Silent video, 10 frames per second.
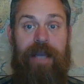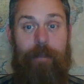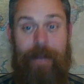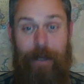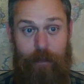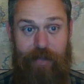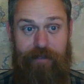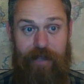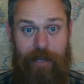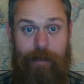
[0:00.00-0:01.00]
and many
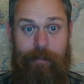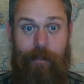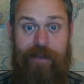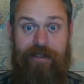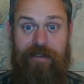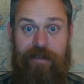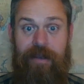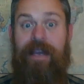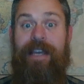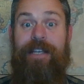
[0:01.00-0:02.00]
believe that he had been poisoned,
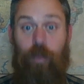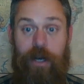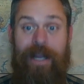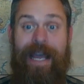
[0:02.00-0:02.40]
his work